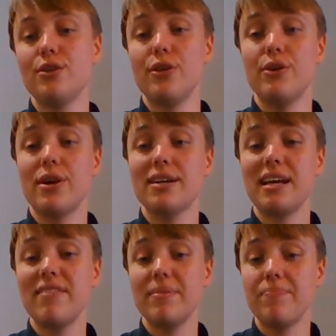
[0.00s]
so that you
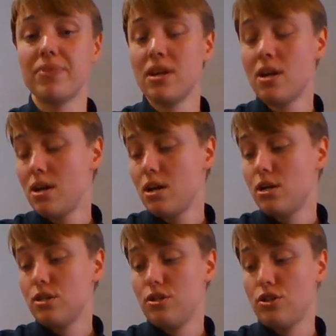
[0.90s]
guys have it.
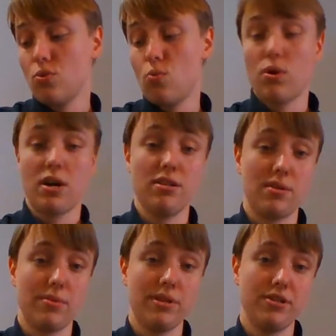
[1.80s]
So we're going to
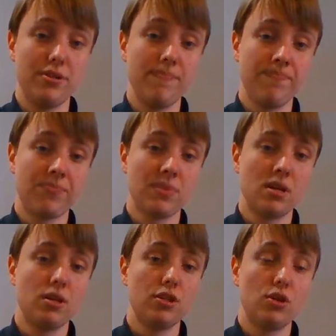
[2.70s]
start with addition.
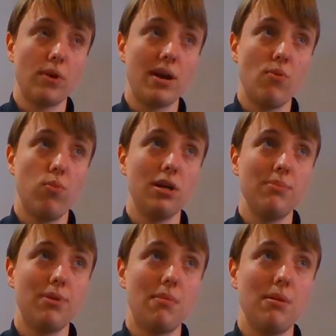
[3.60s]
So a
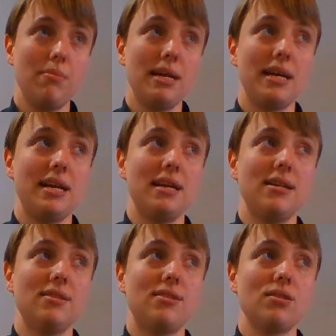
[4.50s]
word problem
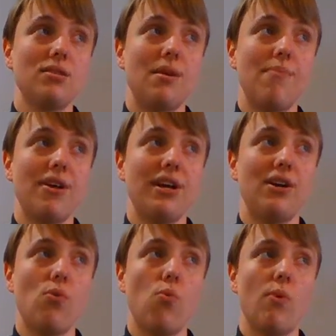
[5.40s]
is
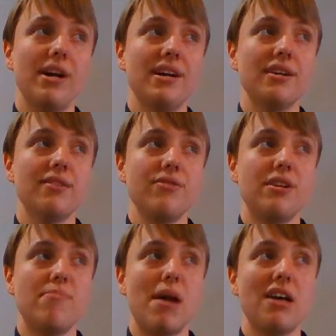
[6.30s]
something where
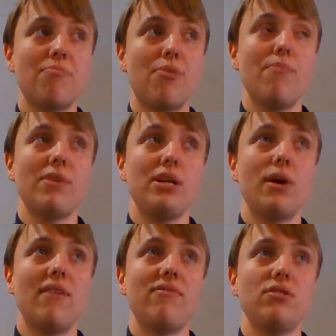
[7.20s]
the math problem that you
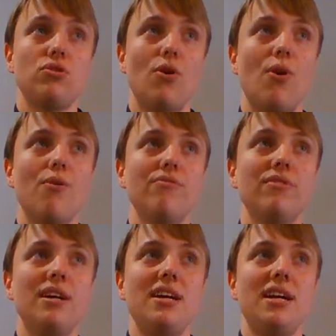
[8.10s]
have to solve
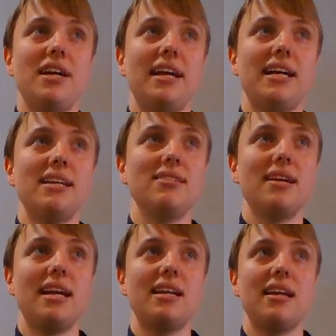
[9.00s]

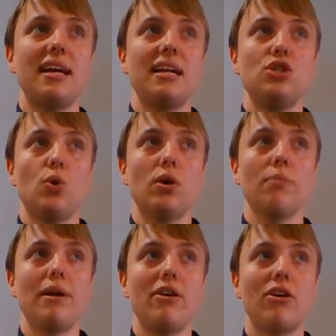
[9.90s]
is in a
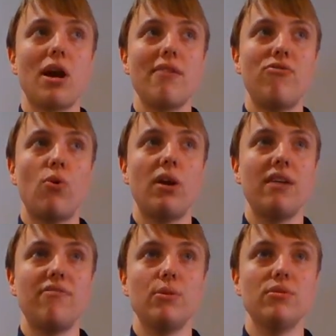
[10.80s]
short paragraph or
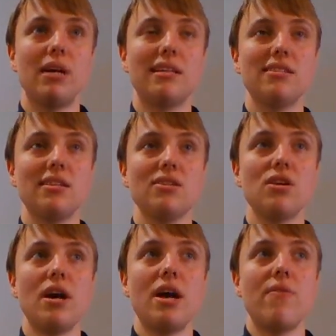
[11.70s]
a few
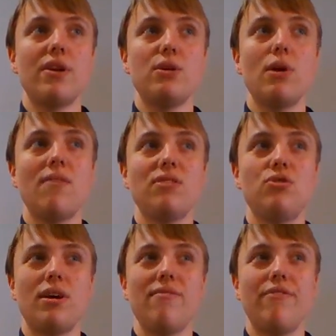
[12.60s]
sentences. You have to
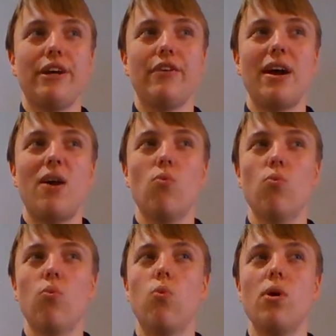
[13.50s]
try and figure out
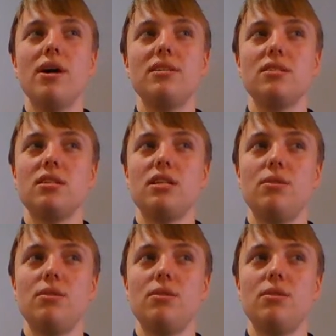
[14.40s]
what